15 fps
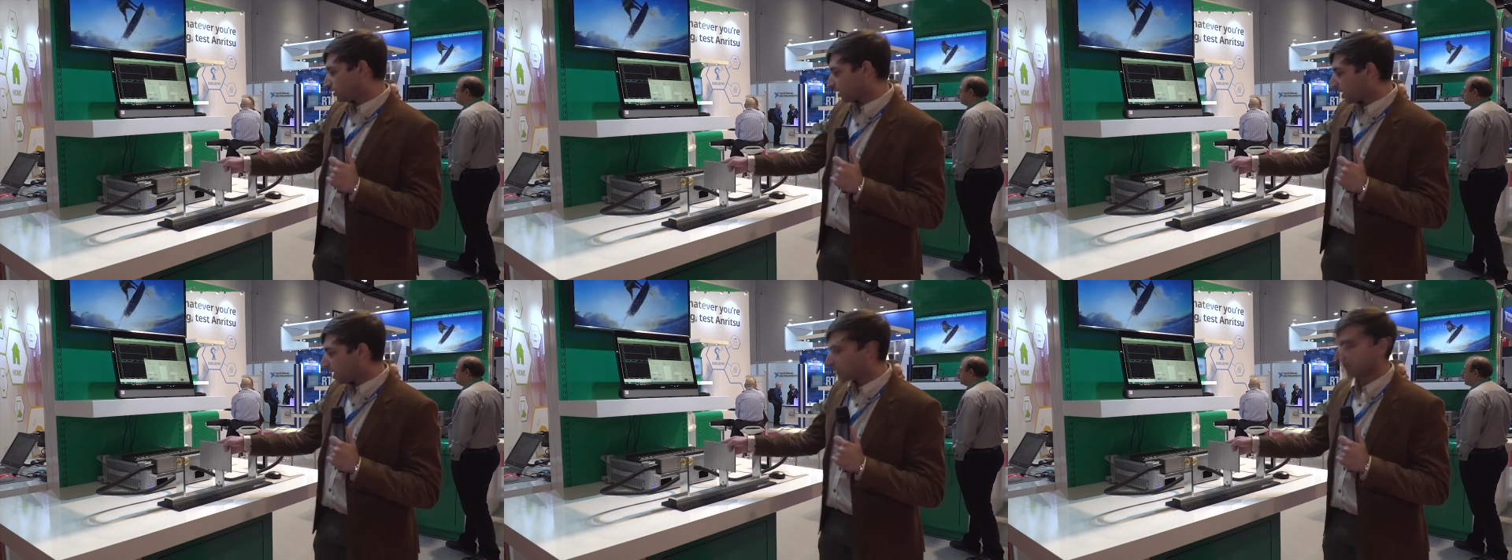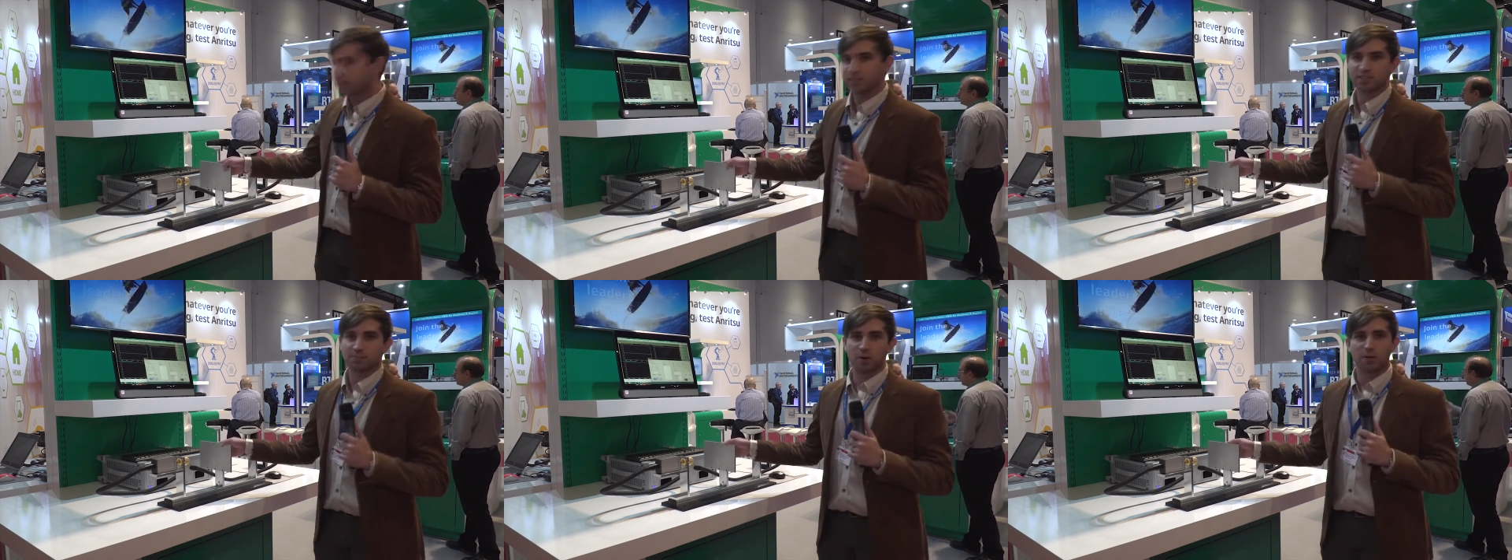the Cal
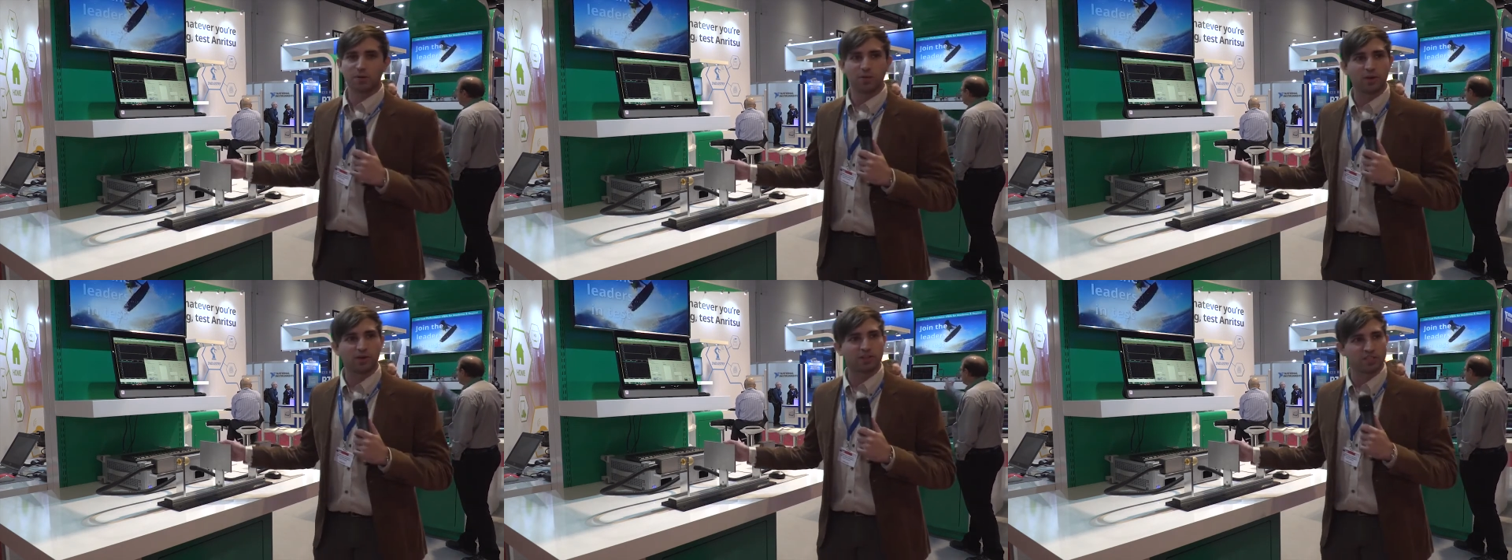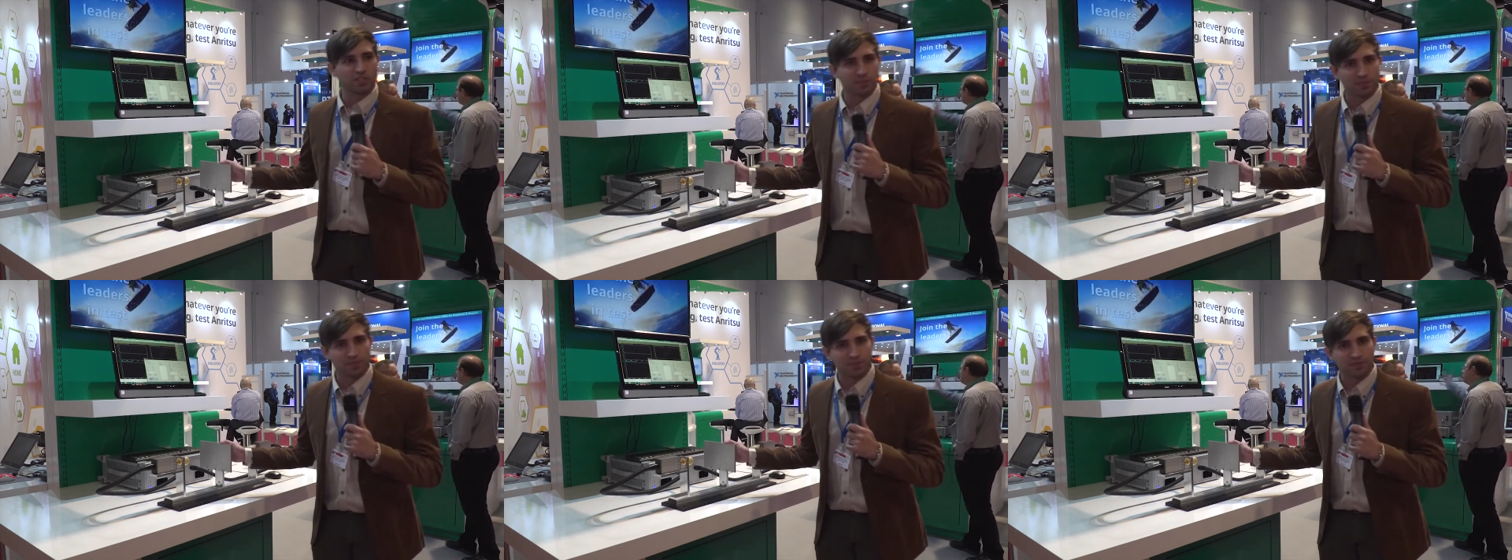kit is probably one of the
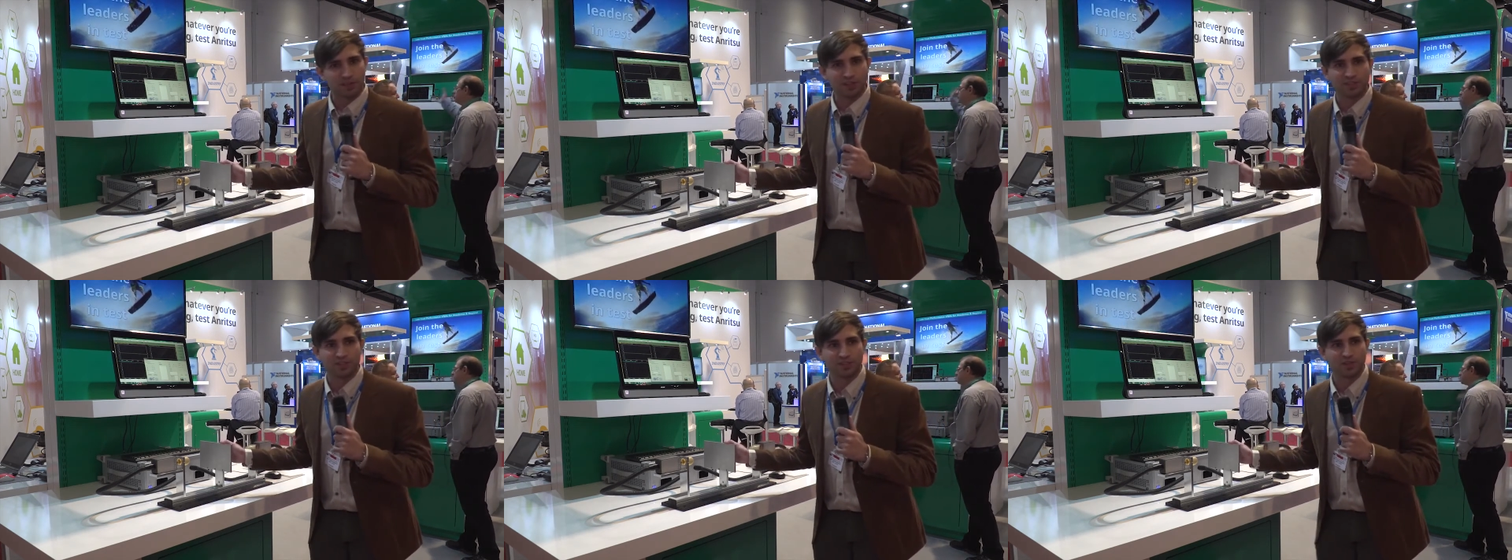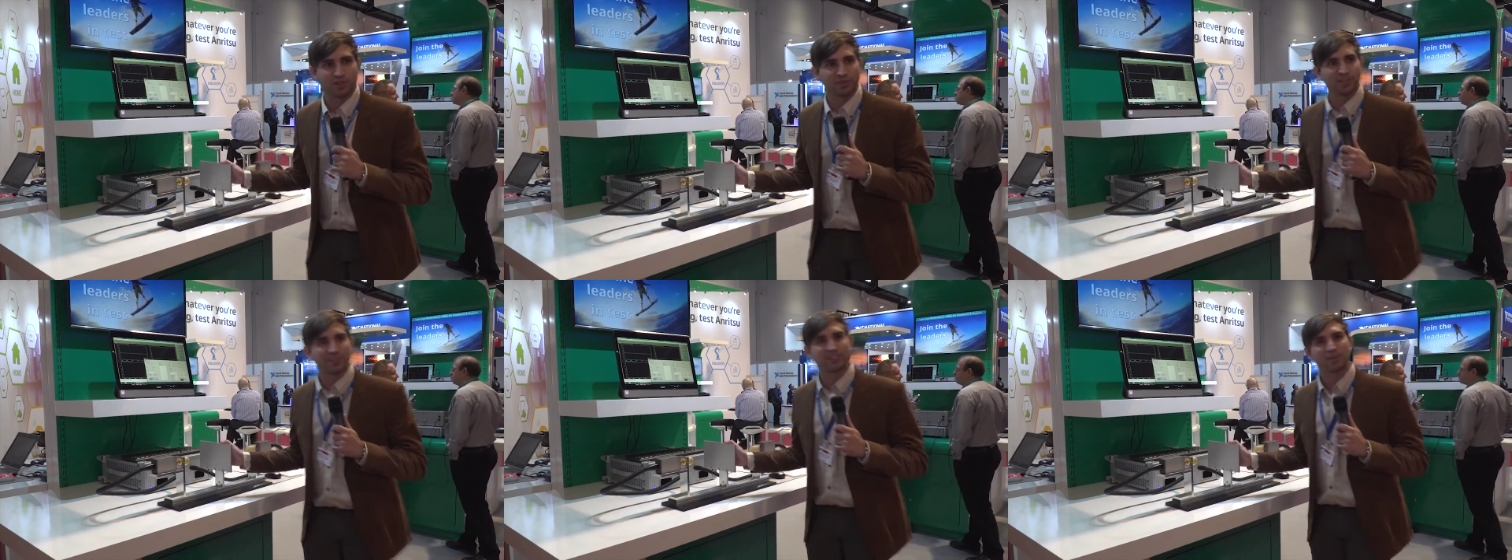cheapest of the history
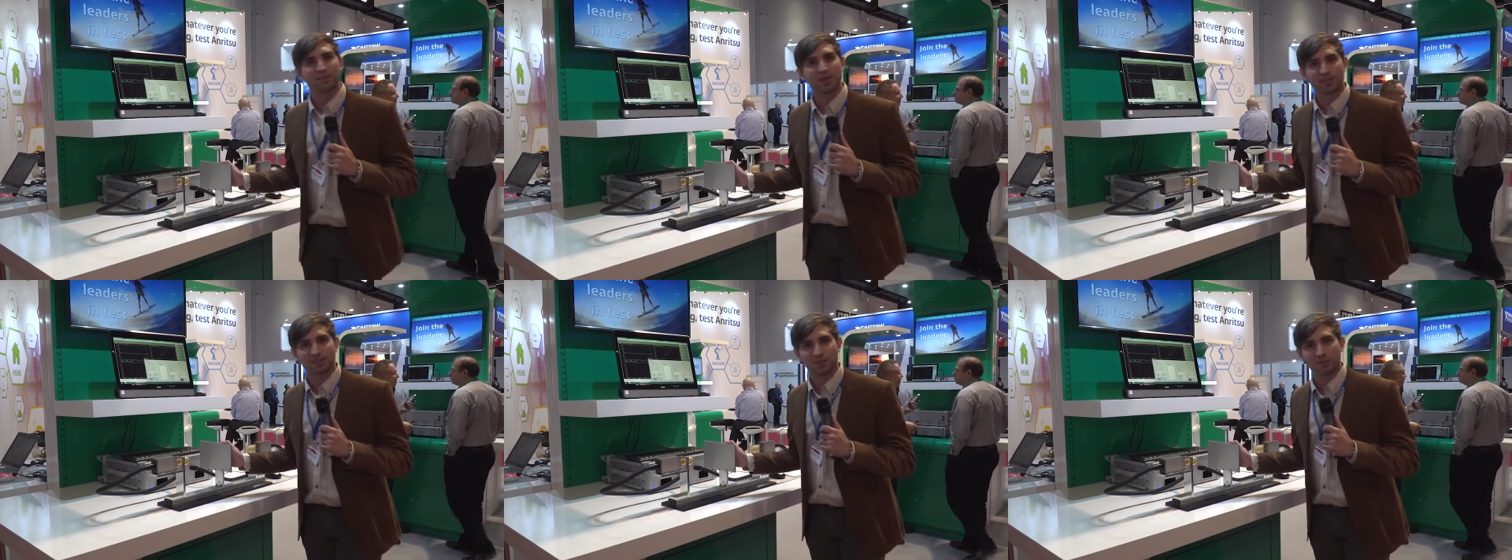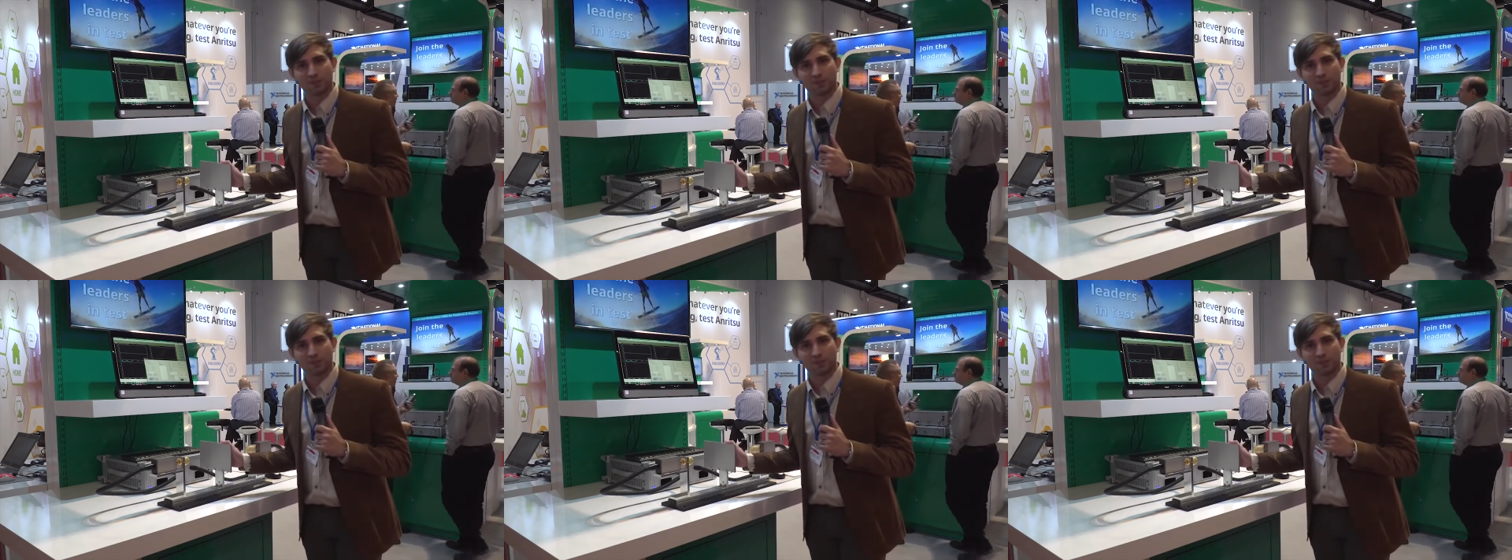with just a metal